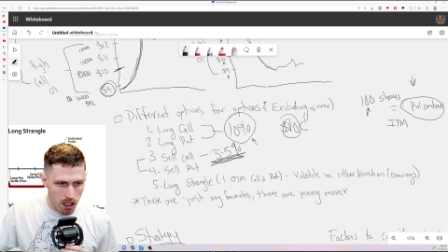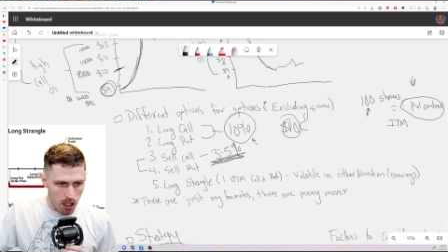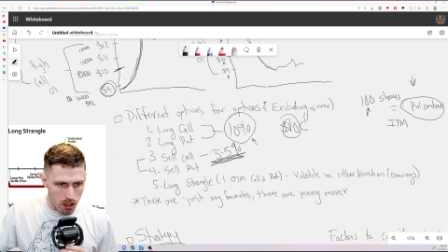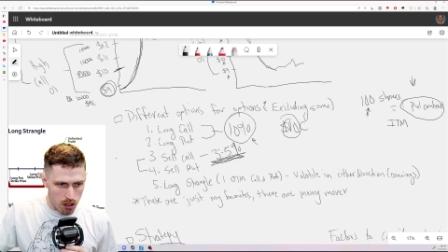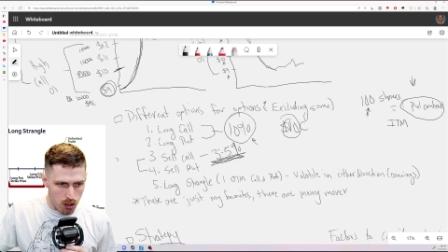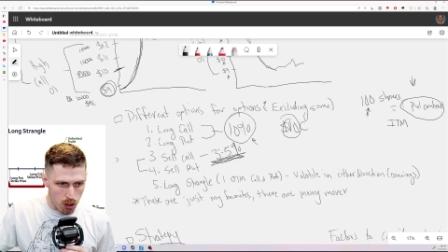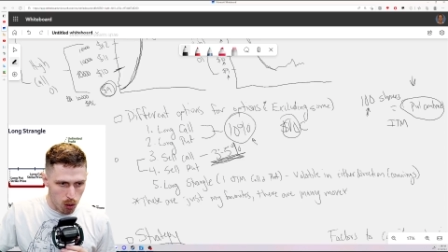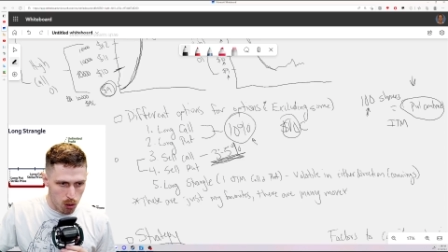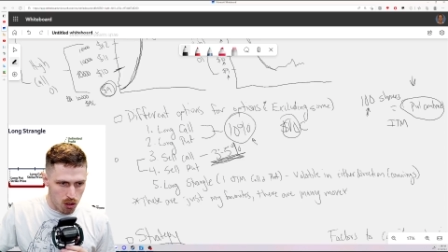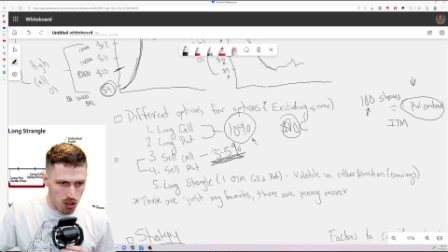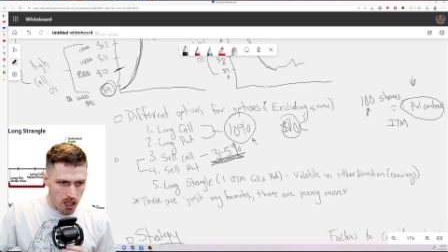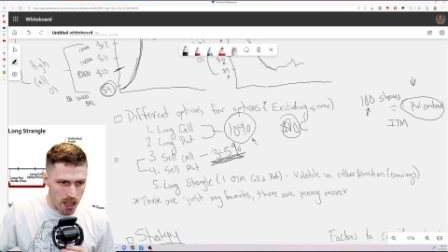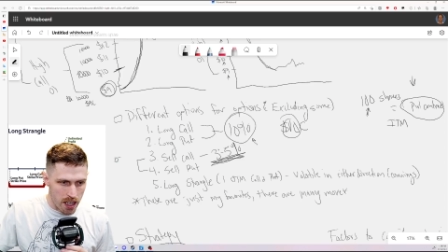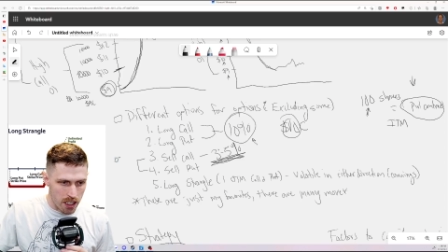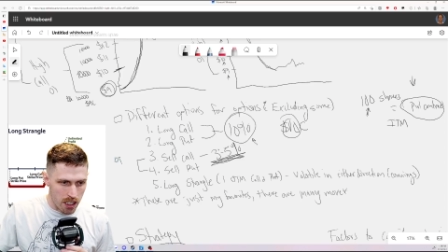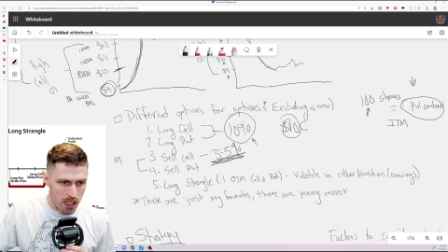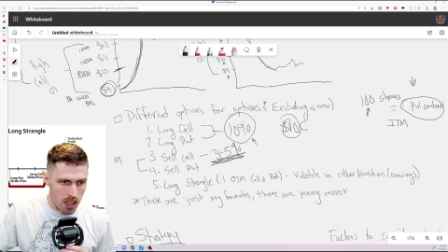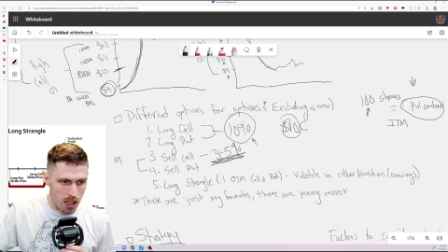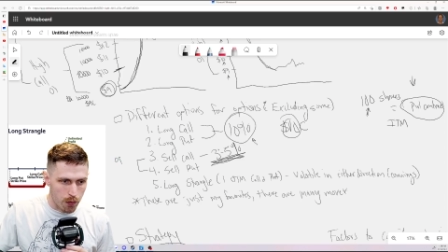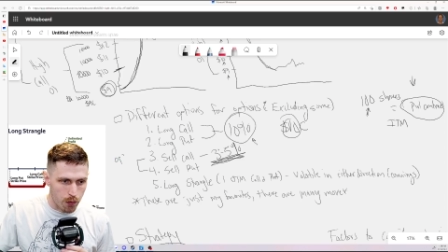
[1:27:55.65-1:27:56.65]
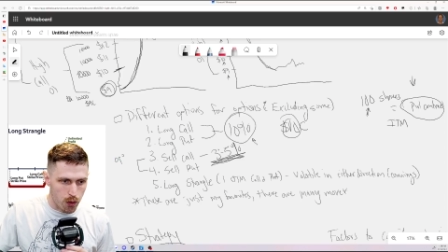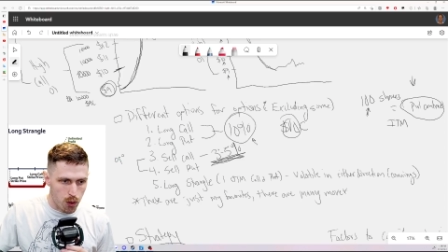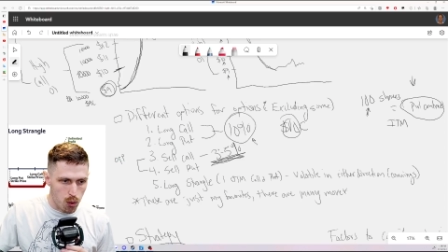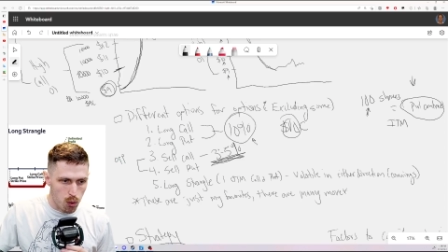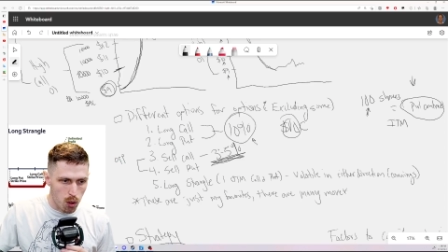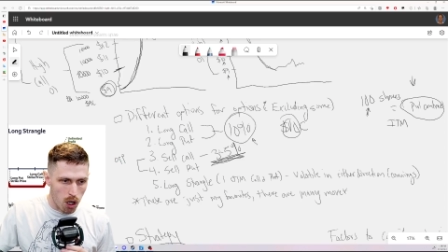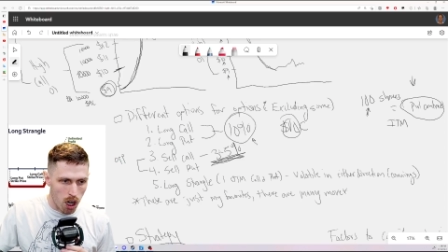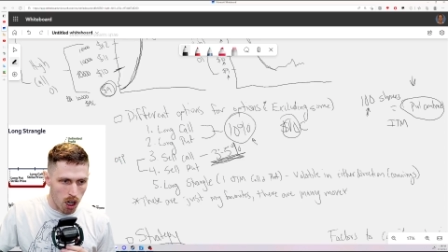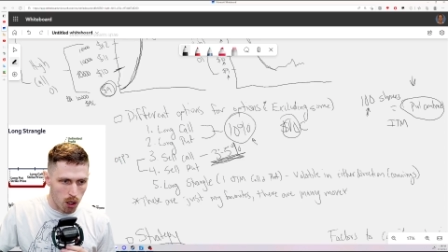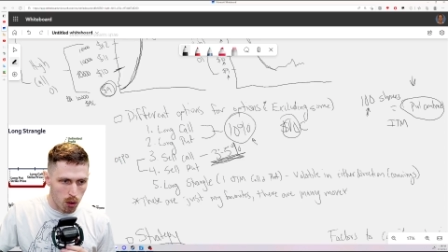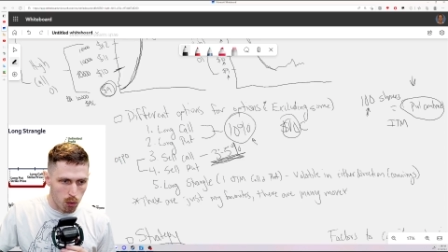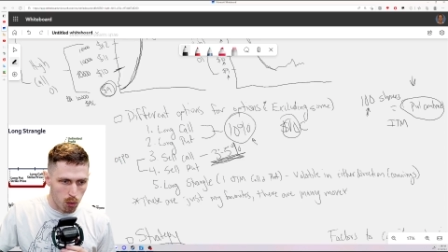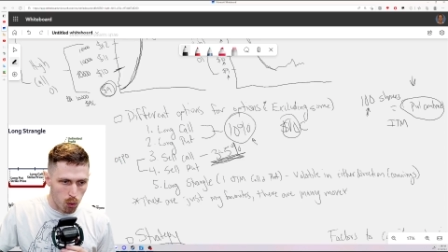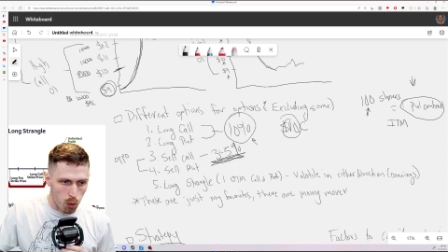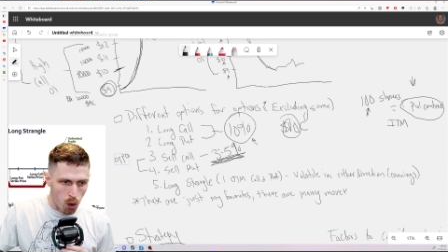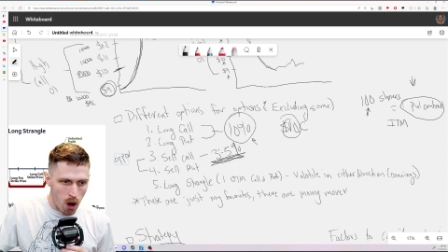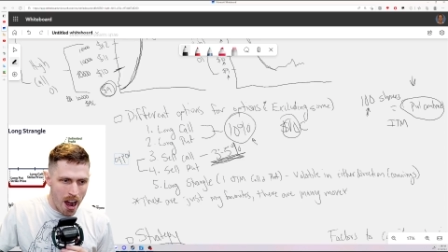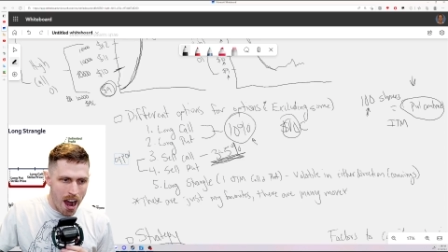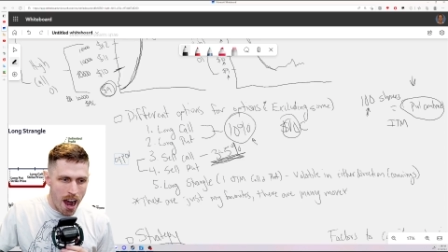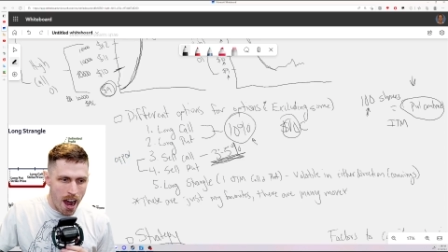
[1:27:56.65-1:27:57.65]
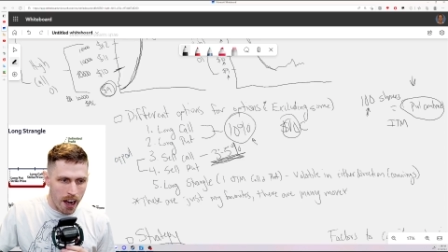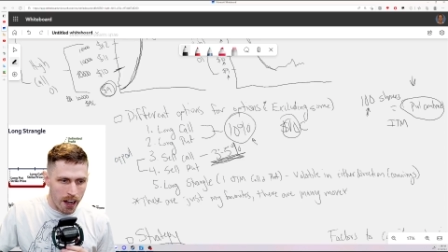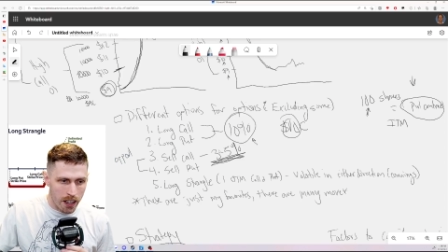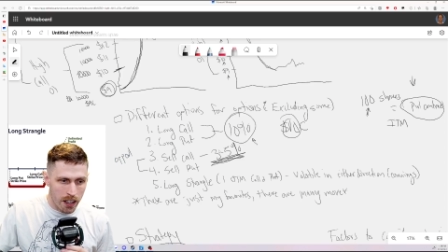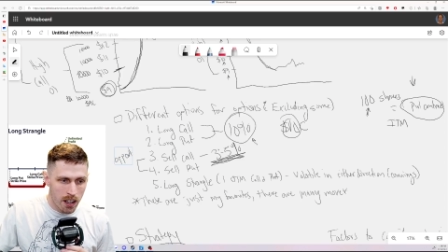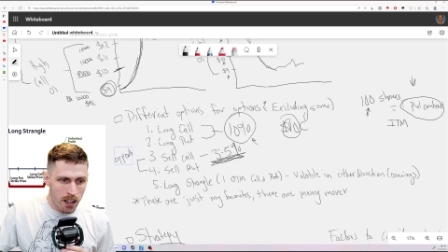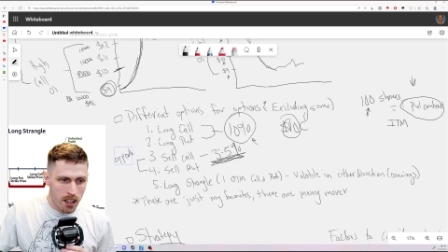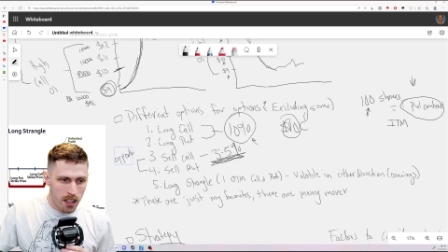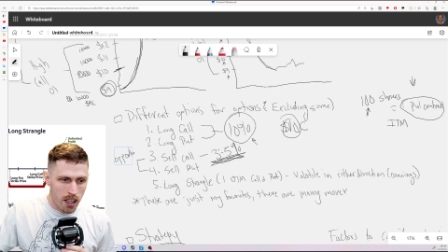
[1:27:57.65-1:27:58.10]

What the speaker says: associated if you are wrong,